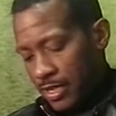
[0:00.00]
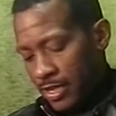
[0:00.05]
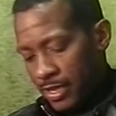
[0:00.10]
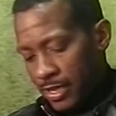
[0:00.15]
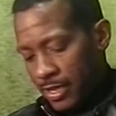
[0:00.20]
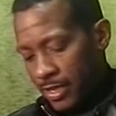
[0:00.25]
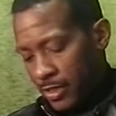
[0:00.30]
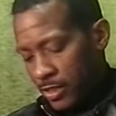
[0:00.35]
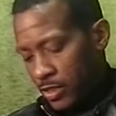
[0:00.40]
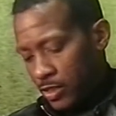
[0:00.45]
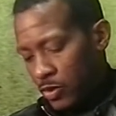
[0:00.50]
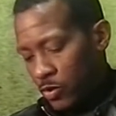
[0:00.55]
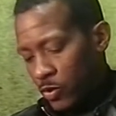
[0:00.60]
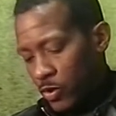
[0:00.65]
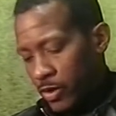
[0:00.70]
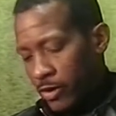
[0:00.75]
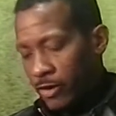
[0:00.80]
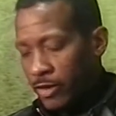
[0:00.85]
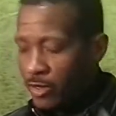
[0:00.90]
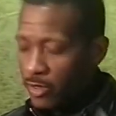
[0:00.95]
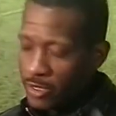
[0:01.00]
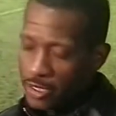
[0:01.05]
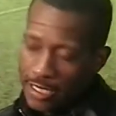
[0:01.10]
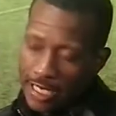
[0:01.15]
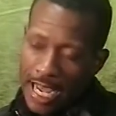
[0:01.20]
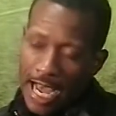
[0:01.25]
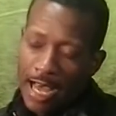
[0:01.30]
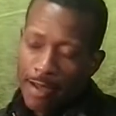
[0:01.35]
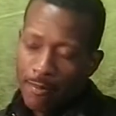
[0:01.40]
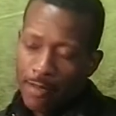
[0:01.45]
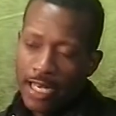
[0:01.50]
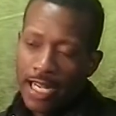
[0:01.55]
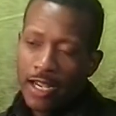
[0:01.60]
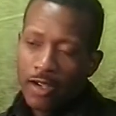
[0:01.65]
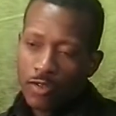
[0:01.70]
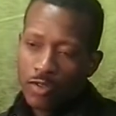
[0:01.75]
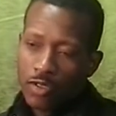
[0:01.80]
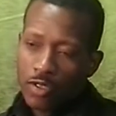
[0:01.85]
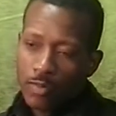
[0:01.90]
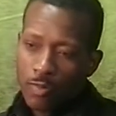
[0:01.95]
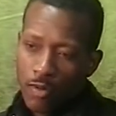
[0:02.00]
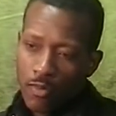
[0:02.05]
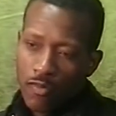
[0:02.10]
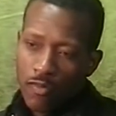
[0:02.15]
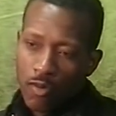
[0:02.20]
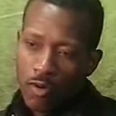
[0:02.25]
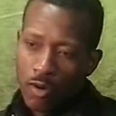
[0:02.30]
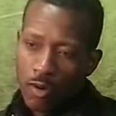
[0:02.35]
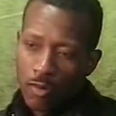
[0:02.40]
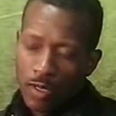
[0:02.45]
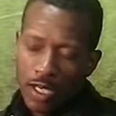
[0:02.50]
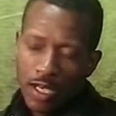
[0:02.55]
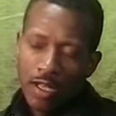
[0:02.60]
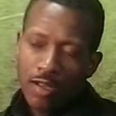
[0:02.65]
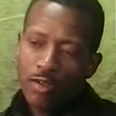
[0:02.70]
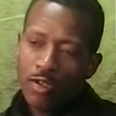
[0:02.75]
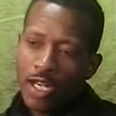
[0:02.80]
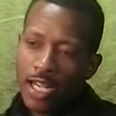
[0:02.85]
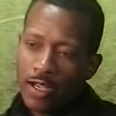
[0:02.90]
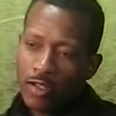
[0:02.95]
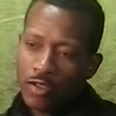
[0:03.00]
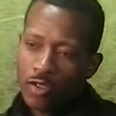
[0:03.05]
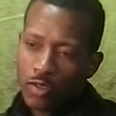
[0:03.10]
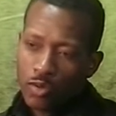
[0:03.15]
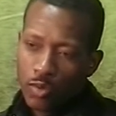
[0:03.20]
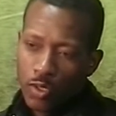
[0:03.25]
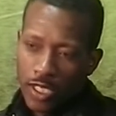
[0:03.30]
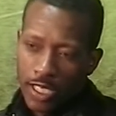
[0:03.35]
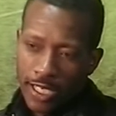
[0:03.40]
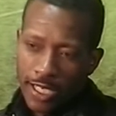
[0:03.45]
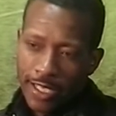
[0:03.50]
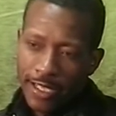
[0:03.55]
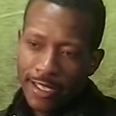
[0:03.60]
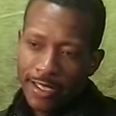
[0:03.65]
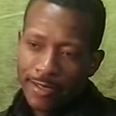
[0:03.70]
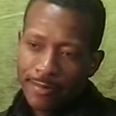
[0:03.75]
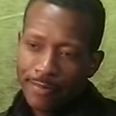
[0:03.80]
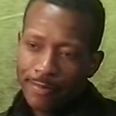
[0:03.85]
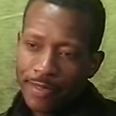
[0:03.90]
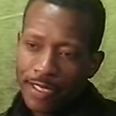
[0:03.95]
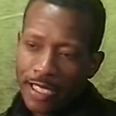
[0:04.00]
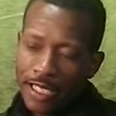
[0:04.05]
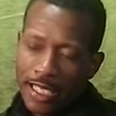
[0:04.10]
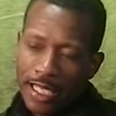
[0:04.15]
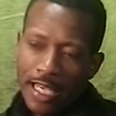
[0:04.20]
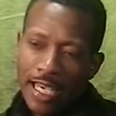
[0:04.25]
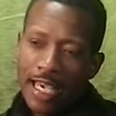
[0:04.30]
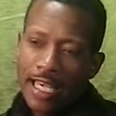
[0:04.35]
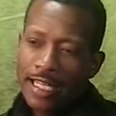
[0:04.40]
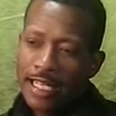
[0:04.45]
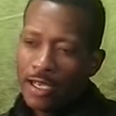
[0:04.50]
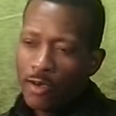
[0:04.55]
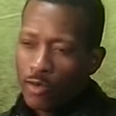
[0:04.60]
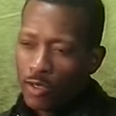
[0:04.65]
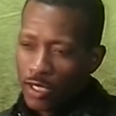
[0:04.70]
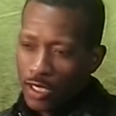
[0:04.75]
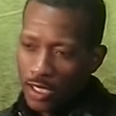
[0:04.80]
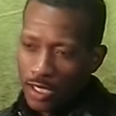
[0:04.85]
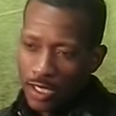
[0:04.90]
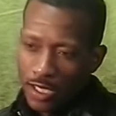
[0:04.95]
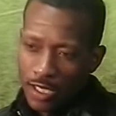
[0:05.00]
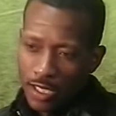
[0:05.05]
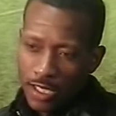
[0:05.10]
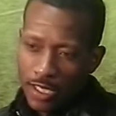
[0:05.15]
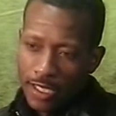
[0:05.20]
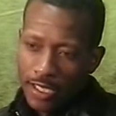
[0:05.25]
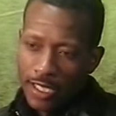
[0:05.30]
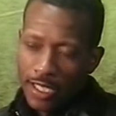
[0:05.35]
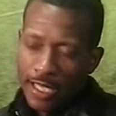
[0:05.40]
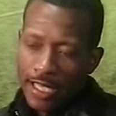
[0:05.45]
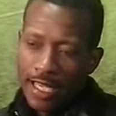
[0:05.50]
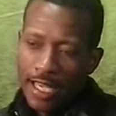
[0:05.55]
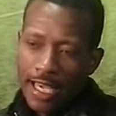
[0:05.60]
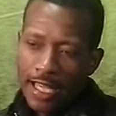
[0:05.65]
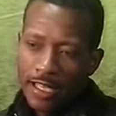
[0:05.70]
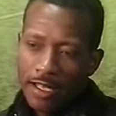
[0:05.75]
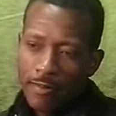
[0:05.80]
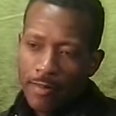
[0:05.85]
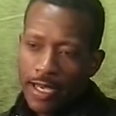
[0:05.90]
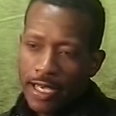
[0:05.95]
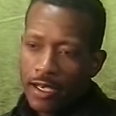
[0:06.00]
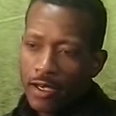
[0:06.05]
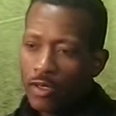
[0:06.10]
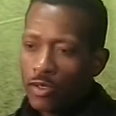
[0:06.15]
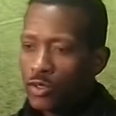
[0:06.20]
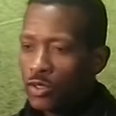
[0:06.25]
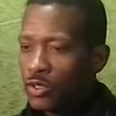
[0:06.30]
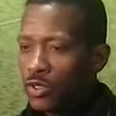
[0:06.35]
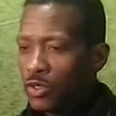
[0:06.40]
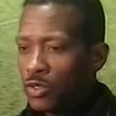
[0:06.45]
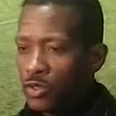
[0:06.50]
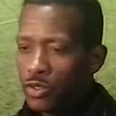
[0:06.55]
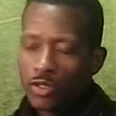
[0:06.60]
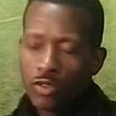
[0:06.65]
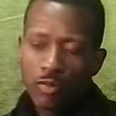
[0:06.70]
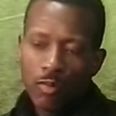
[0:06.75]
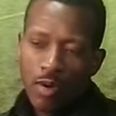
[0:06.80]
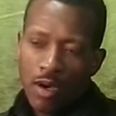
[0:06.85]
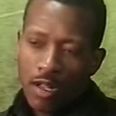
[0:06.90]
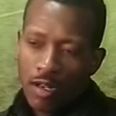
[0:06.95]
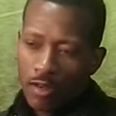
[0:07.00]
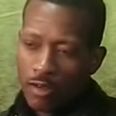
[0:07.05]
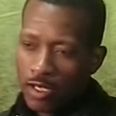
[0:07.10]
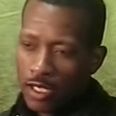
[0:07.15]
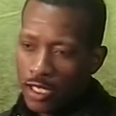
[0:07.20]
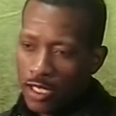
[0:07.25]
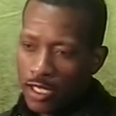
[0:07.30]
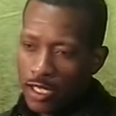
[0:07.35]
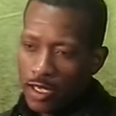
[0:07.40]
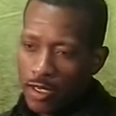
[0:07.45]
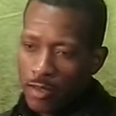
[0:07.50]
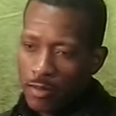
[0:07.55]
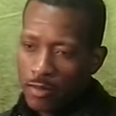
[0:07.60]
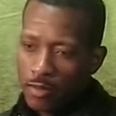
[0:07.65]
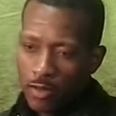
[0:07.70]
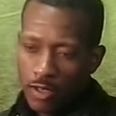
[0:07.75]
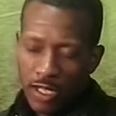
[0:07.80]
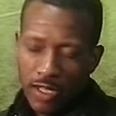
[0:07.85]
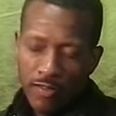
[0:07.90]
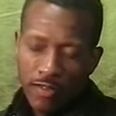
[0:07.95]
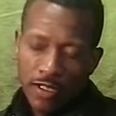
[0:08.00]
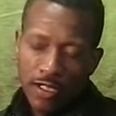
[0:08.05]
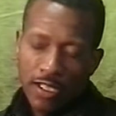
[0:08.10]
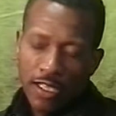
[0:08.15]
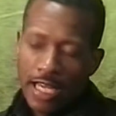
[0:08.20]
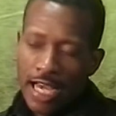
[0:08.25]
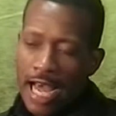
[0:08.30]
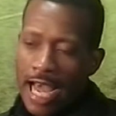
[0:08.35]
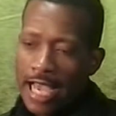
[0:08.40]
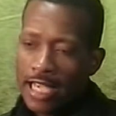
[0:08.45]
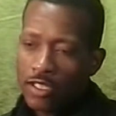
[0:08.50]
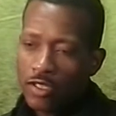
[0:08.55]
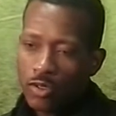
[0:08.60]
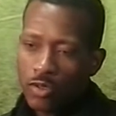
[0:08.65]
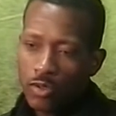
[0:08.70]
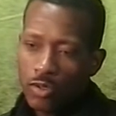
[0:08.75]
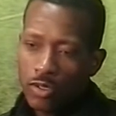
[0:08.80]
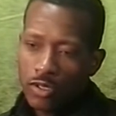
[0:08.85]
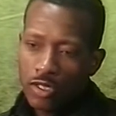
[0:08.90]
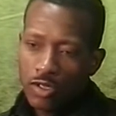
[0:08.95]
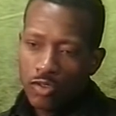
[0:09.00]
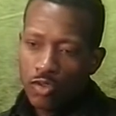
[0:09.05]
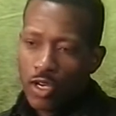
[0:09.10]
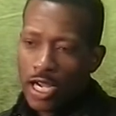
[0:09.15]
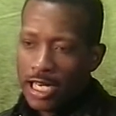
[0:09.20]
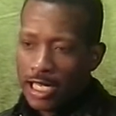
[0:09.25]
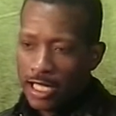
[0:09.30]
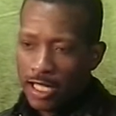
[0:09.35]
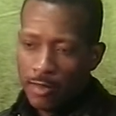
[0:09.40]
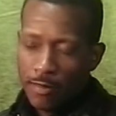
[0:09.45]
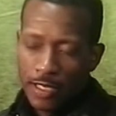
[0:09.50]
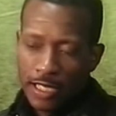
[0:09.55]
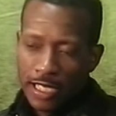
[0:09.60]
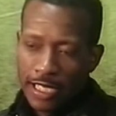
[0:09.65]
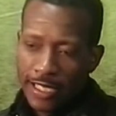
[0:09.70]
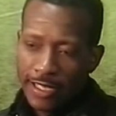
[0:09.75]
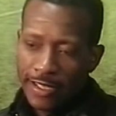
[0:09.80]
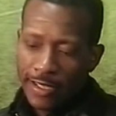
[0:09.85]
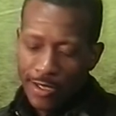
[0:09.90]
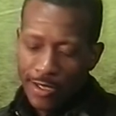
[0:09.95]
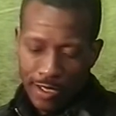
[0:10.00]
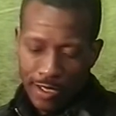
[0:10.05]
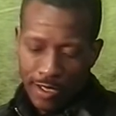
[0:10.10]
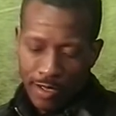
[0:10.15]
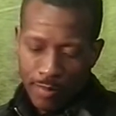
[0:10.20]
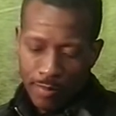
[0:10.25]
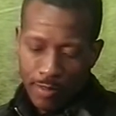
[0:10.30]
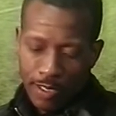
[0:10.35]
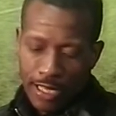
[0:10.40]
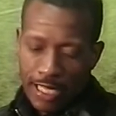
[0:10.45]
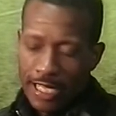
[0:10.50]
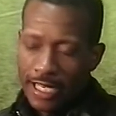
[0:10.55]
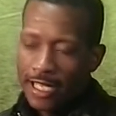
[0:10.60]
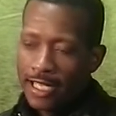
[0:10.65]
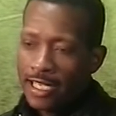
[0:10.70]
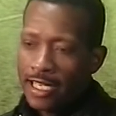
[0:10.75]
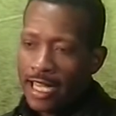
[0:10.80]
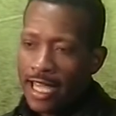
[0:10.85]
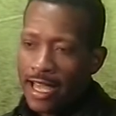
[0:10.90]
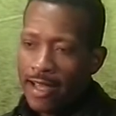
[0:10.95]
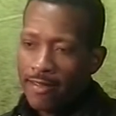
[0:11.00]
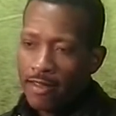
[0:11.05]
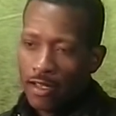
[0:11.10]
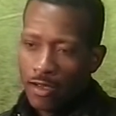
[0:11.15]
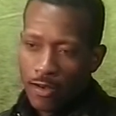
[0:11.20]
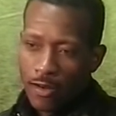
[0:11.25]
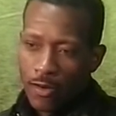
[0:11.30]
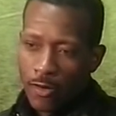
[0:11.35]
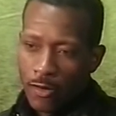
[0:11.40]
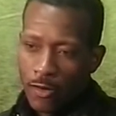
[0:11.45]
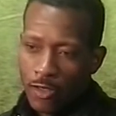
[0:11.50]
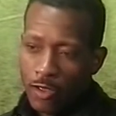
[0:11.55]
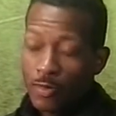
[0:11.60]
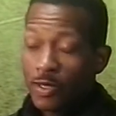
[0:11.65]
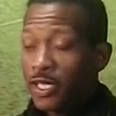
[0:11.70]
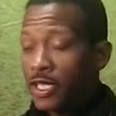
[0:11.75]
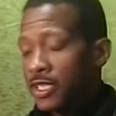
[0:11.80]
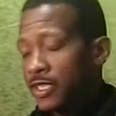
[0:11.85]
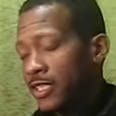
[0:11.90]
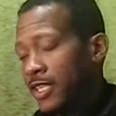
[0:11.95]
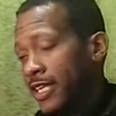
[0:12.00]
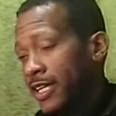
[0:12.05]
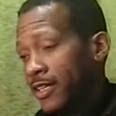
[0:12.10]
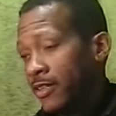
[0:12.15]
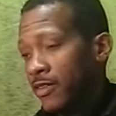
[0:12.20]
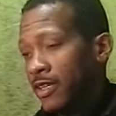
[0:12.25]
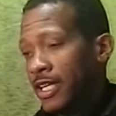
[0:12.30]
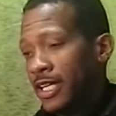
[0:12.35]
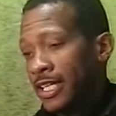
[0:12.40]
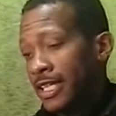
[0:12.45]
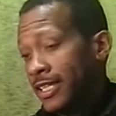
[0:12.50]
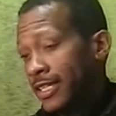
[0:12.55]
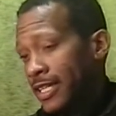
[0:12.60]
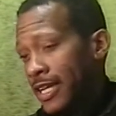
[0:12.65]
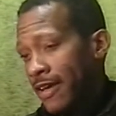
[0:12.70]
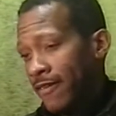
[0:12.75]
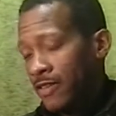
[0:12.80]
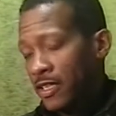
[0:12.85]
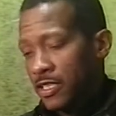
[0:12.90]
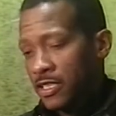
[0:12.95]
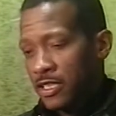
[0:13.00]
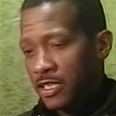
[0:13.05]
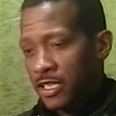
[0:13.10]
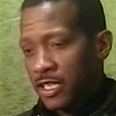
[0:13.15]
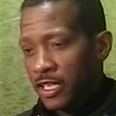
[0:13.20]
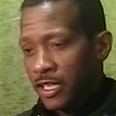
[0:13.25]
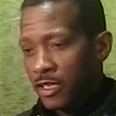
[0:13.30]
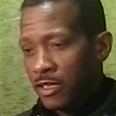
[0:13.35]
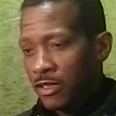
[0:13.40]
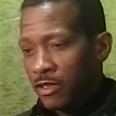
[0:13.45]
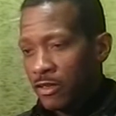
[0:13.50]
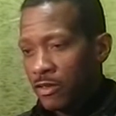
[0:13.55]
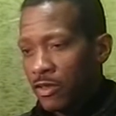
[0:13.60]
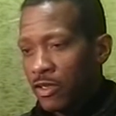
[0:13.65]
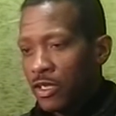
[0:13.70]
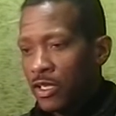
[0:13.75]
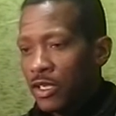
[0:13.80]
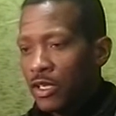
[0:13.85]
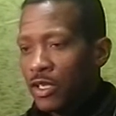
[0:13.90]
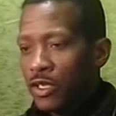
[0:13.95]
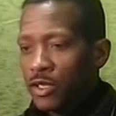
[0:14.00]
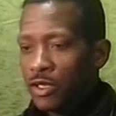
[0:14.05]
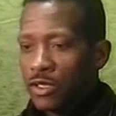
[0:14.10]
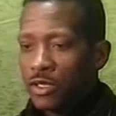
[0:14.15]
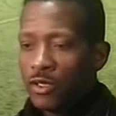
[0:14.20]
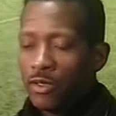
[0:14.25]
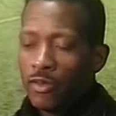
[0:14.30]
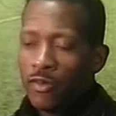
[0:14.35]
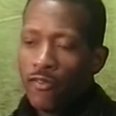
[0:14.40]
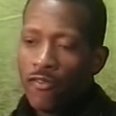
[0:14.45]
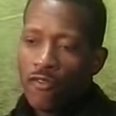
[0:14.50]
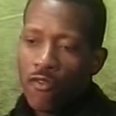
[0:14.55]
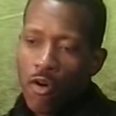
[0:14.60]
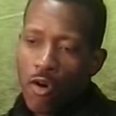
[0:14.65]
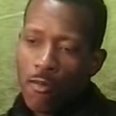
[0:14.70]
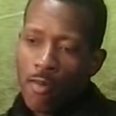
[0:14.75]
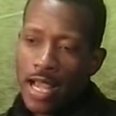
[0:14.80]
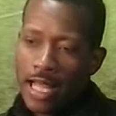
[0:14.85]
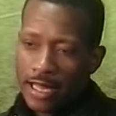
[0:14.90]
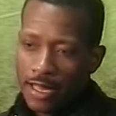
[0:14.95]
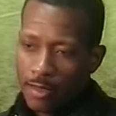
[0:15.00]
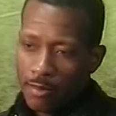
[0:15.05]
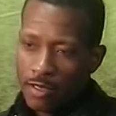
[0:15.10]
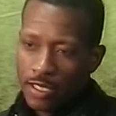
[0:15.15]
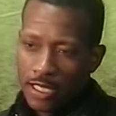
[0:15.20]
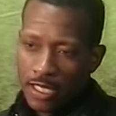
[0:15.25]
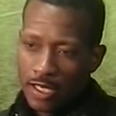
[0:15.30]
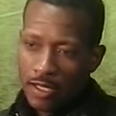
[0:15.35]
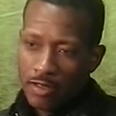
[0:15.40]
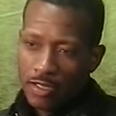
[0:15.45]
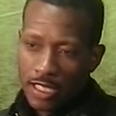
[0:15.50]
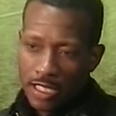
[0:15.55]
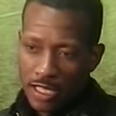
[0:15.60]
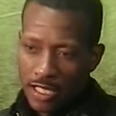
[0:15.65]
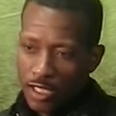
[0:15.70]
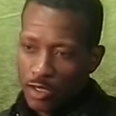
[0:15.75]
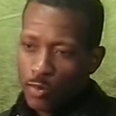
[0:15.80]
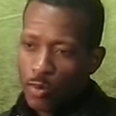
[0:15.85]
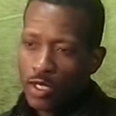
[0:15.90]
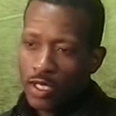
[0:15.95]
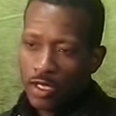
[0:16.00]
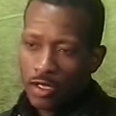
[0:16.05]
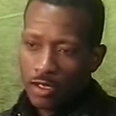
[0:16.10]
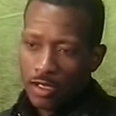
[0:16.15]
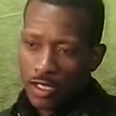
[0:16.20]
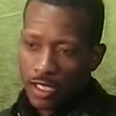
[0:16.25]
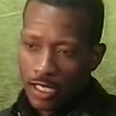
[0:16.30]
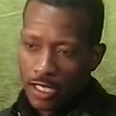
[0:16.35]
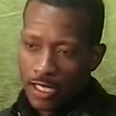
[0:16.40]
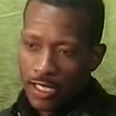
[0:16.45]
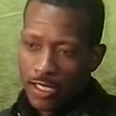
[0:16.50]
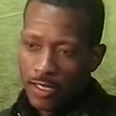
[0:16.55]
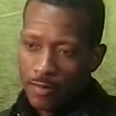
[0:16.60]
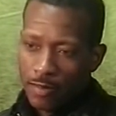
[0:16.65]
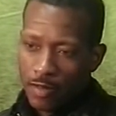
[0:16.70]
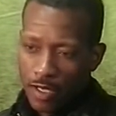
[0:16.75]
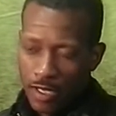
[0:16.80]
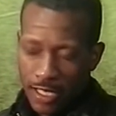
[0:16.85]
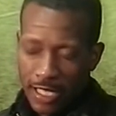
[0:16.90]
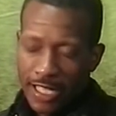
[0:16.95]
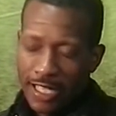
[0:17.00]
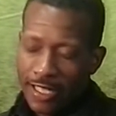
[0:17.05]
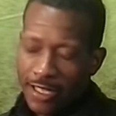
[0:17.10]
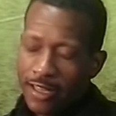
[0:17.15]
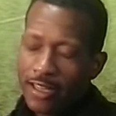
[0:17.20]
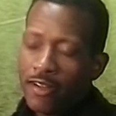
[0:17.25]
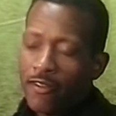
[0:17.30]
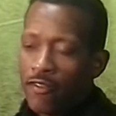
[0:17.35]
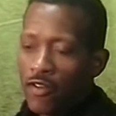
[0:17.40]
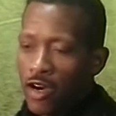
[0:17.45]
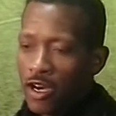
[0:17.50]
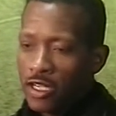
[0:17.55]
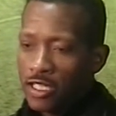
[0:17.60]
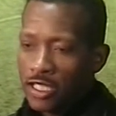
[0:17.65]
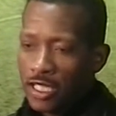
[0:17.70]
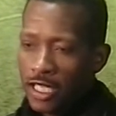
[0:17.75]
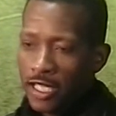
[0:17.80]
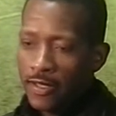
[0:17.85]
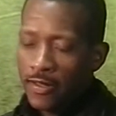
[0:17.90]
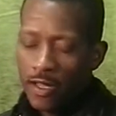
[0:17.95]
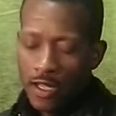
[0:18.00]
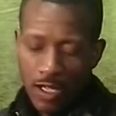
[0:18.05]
This is where your top dancers performed. Other dancers would come and they would look, and they might go to smaller clubs or even to the high schools and try to emulate. But they didn't have the courage because they knew they didn't have the skill to format themselves at these particular clubs. Again, the varsity.